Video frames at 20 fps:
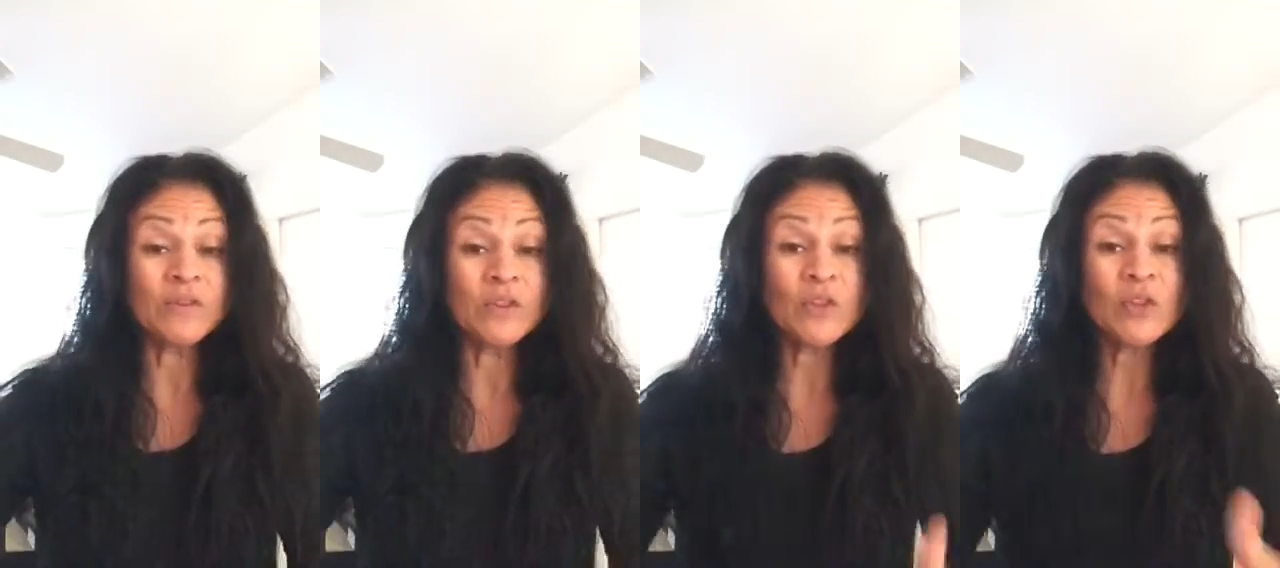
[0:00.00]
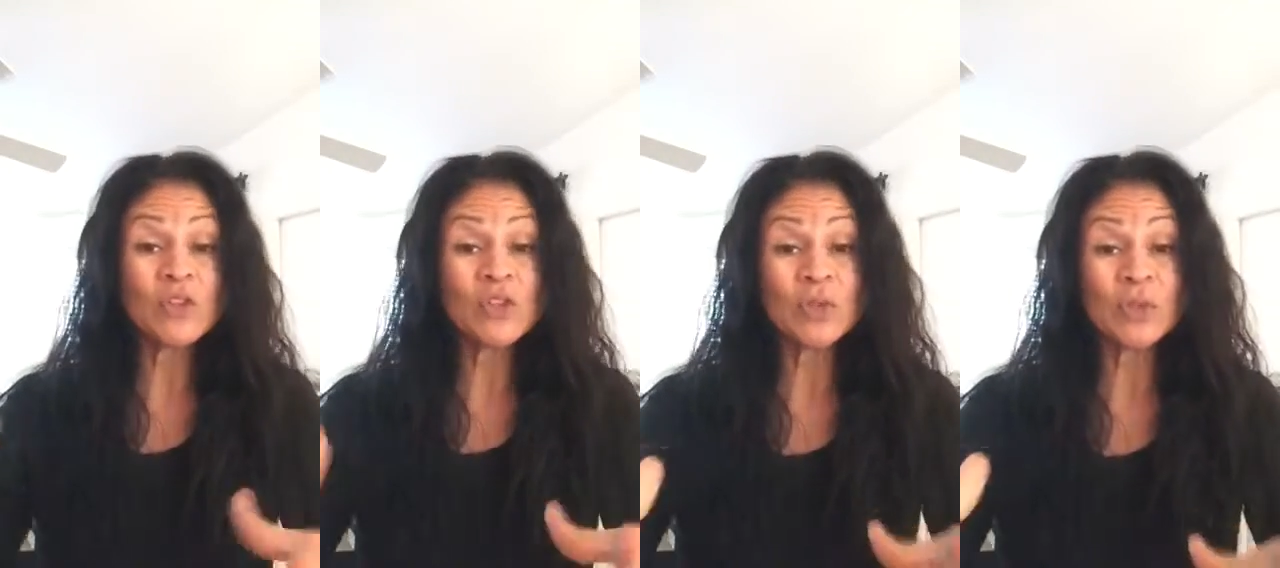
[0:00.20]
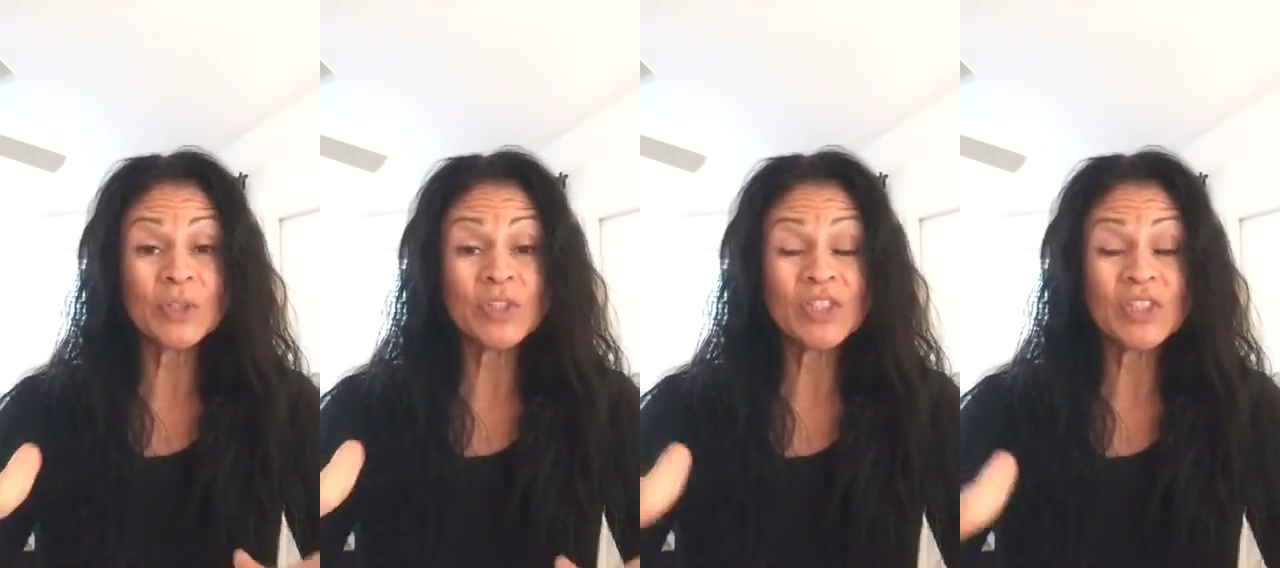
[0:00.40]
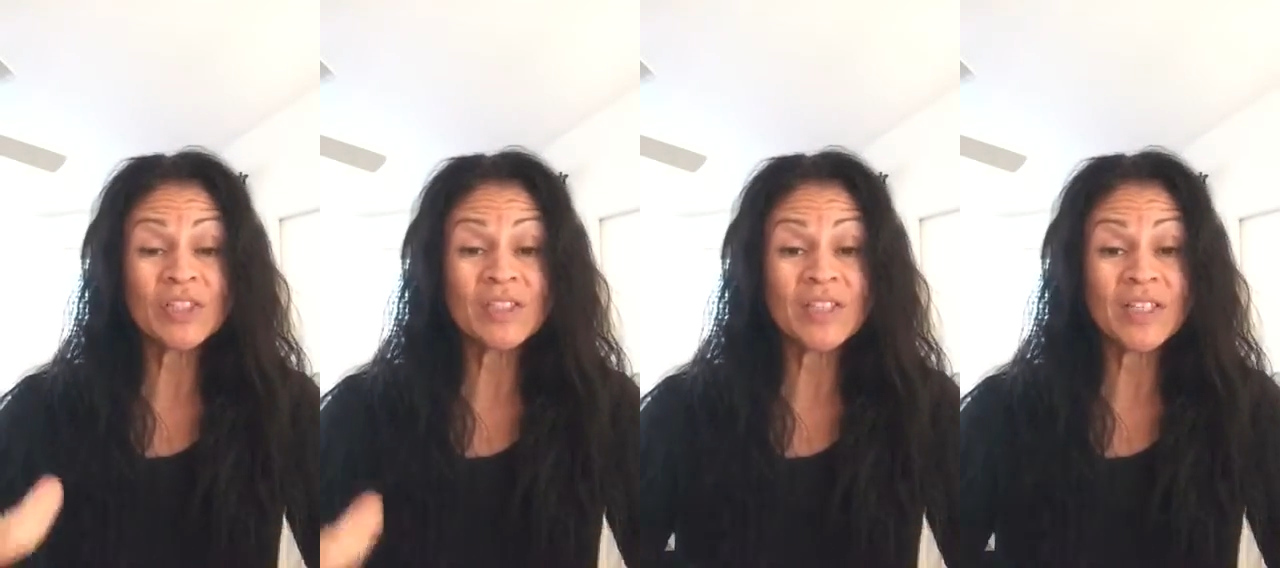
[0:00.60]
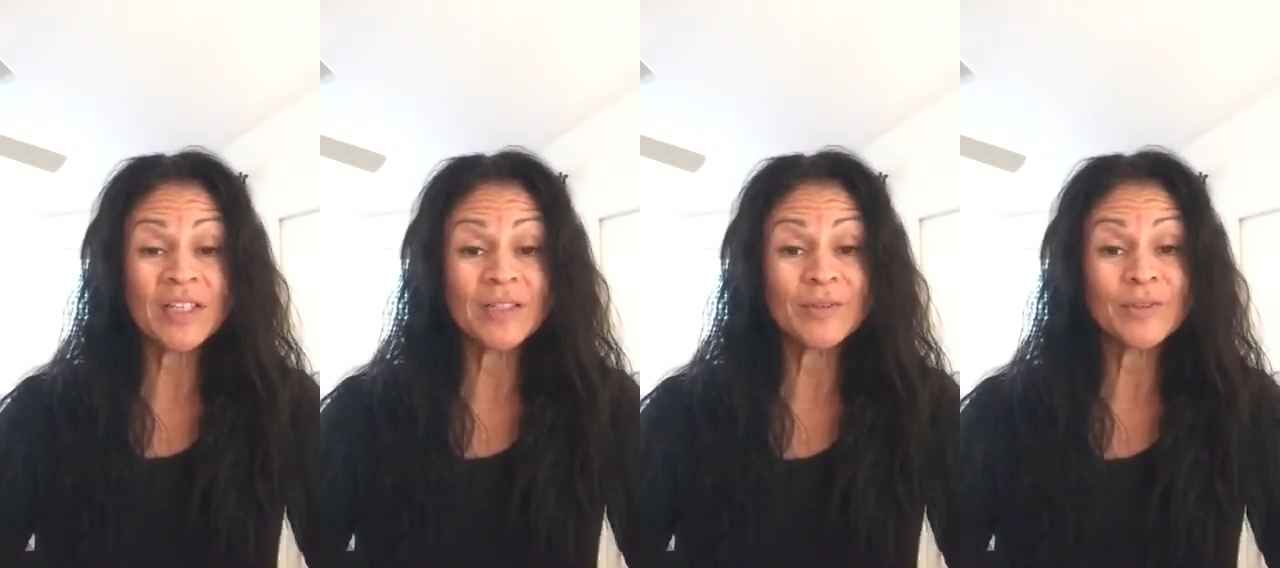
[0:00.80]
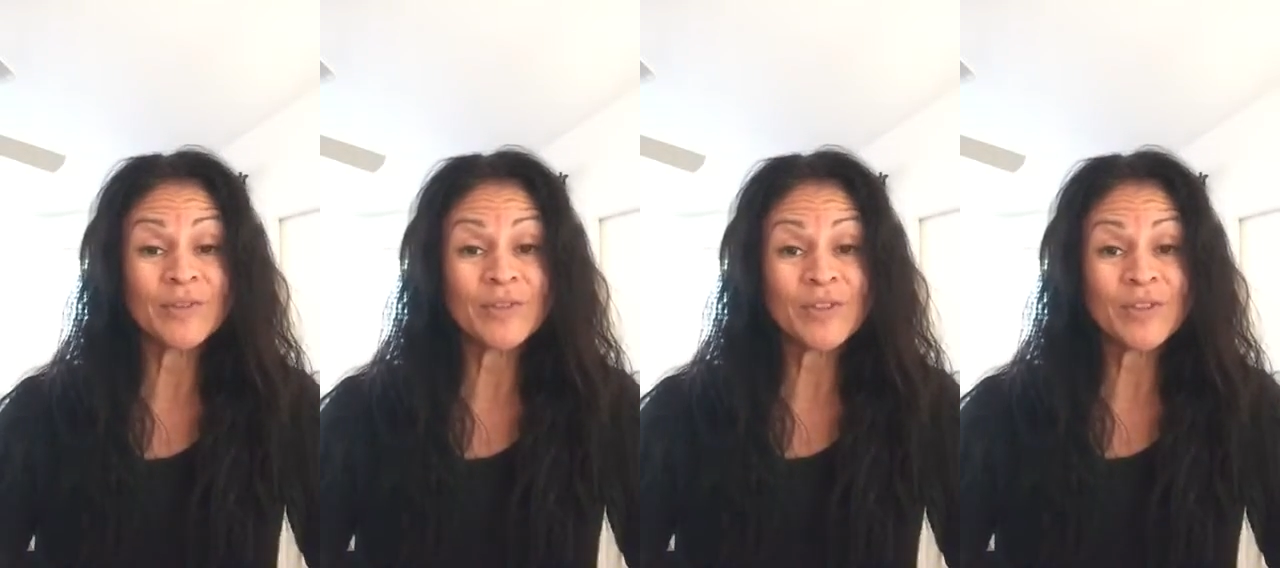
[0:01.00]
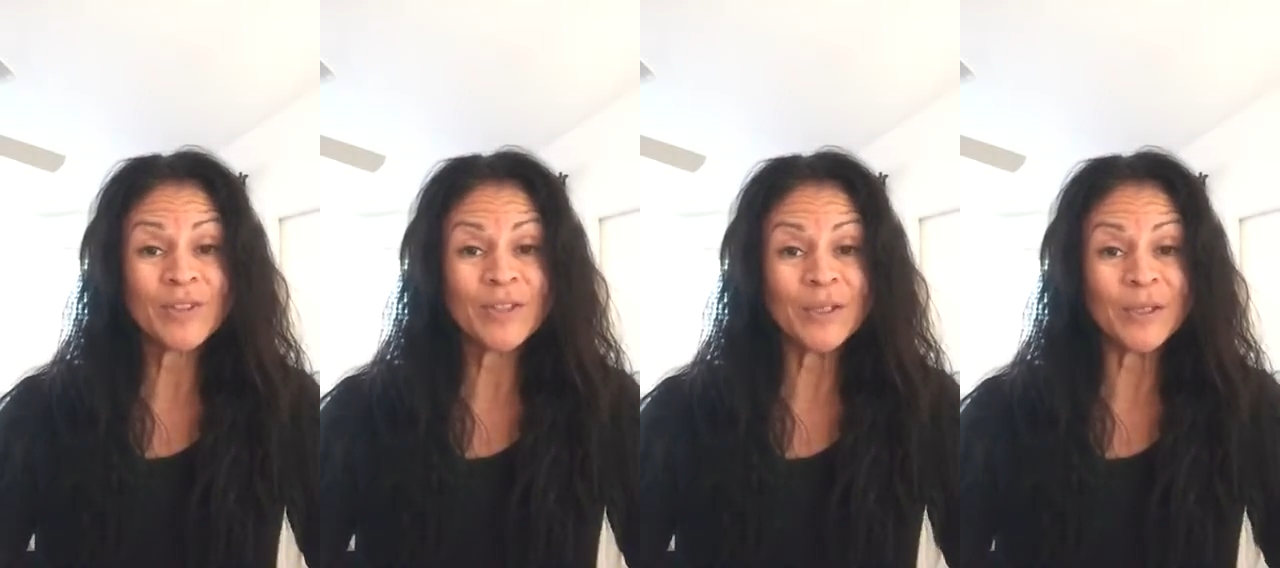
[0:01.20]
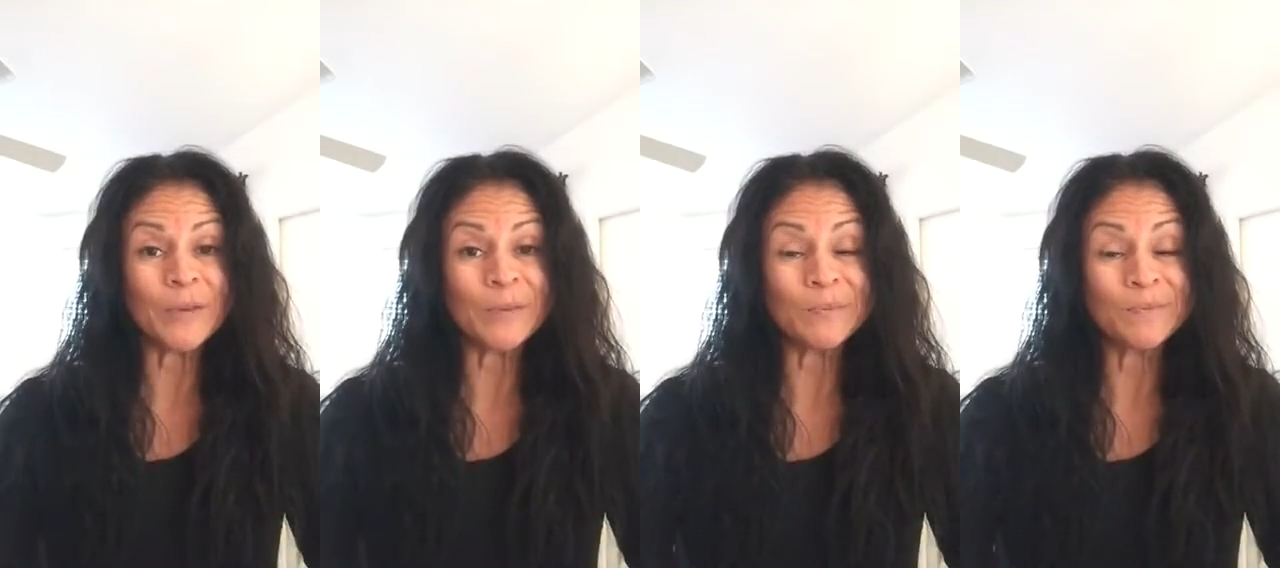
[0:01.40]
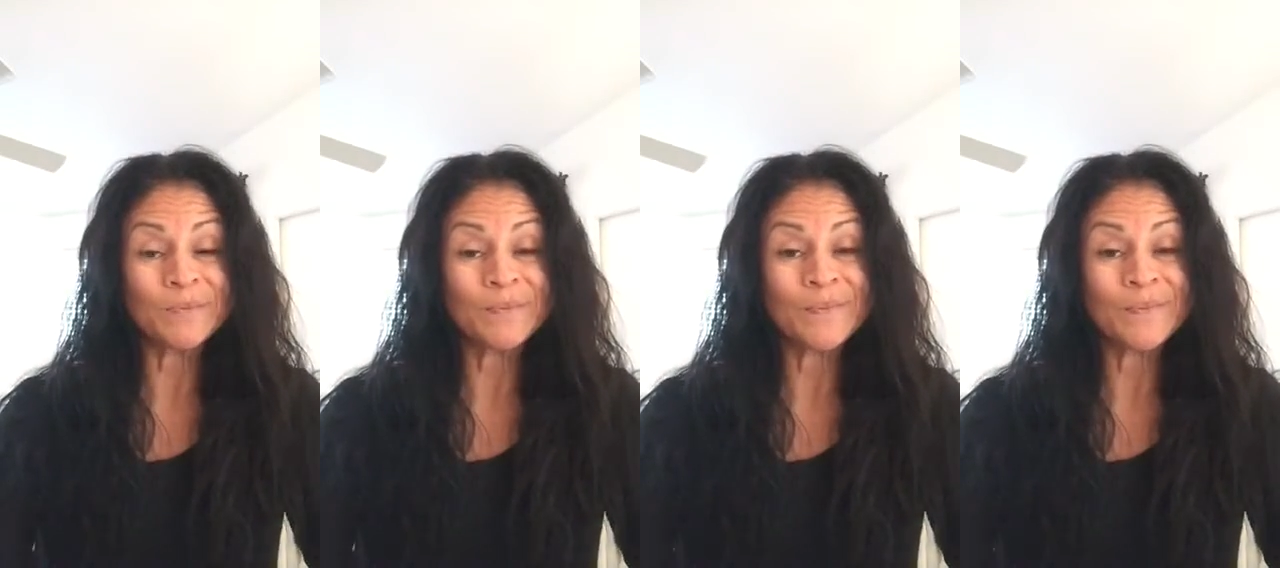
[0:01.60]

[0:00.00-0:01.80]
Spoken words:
food storage containers to go.